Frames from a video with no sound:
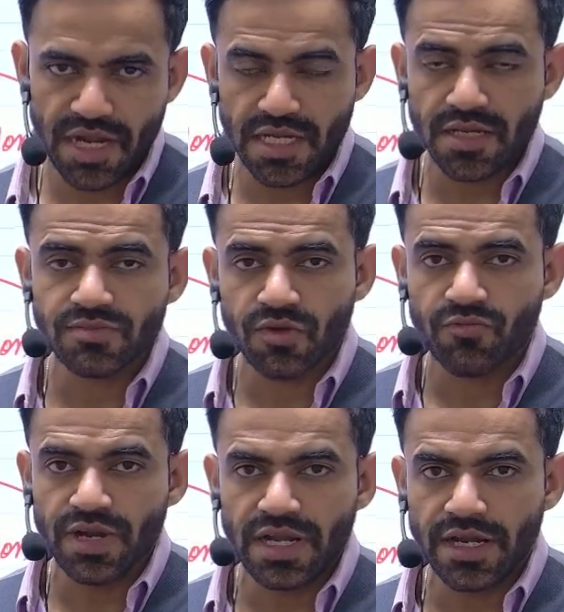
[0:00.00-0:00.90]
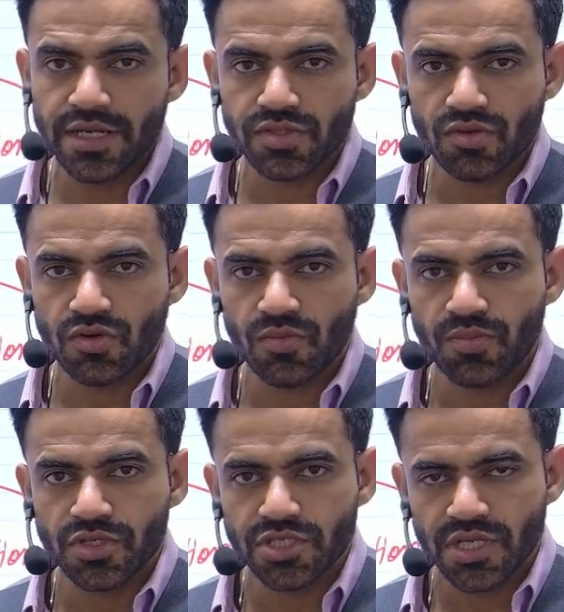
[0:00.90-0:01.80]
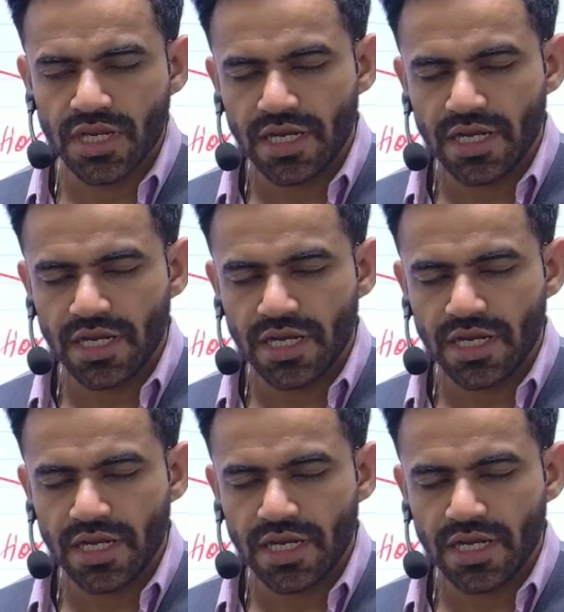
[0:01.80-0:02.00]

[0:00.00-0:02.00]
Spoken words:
In terms of wind, it is on top position.